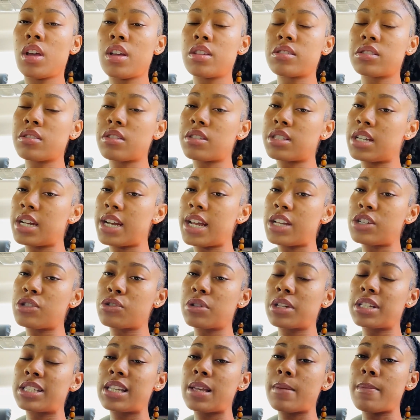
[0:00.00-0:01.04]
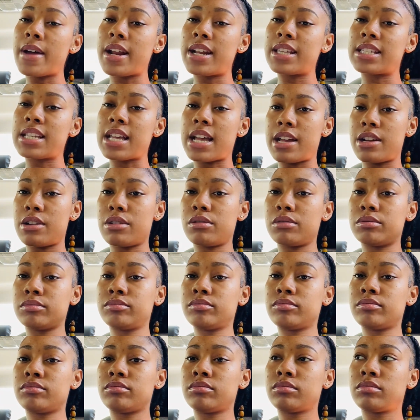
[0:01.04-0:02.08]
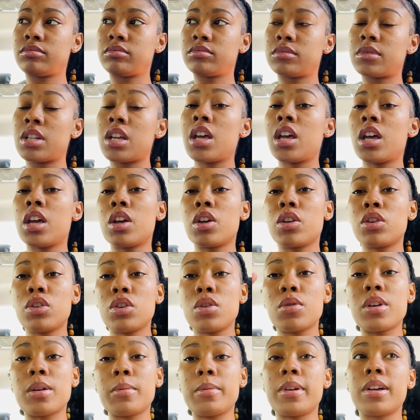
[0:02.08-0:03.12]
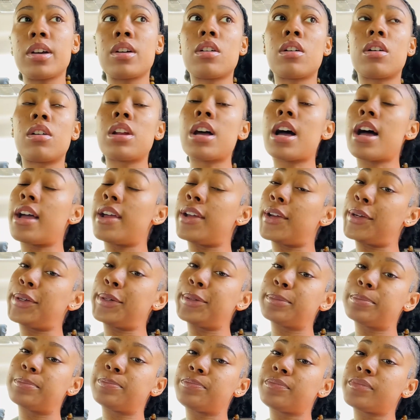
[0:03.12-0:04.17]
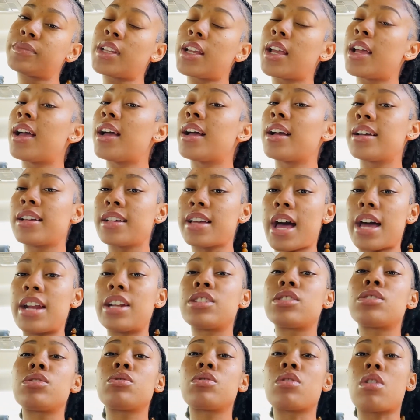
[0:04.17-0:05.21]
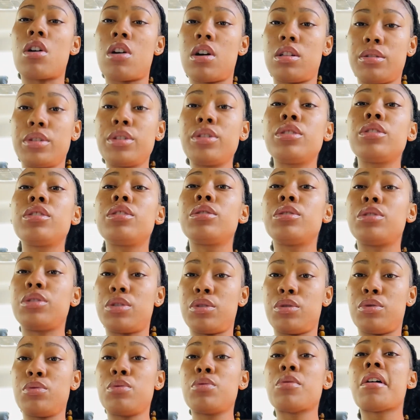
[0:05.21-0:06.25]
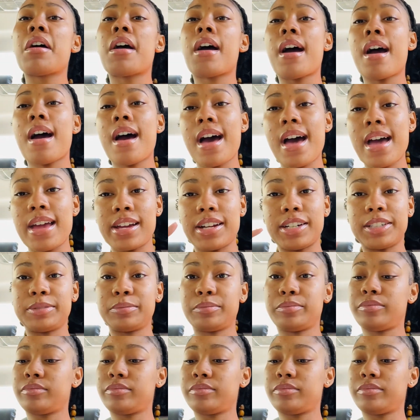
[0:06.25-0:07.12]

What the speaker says: So today, as you can see by the title, you are being called higher. God is calling you higher.